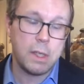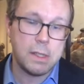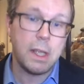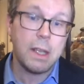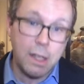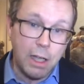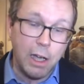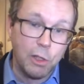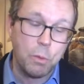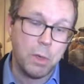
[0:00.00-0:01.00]
It's the
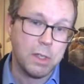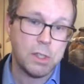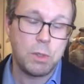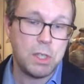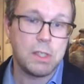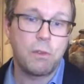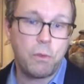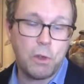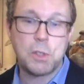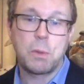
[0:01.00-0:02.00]
Mukanda mask, which is the
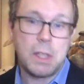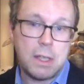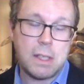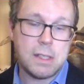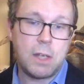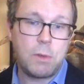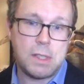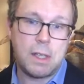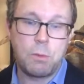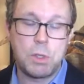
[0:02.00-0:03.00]
first one in that
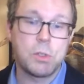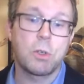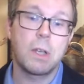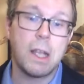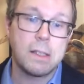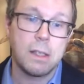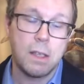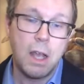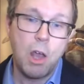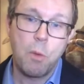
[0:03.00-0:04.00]
series there, which is collected
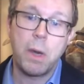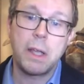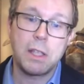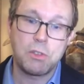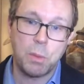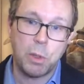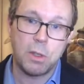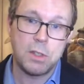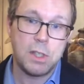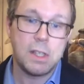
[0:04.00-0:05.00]
by an
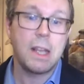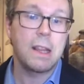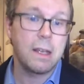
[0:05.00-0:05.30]
anthropologist in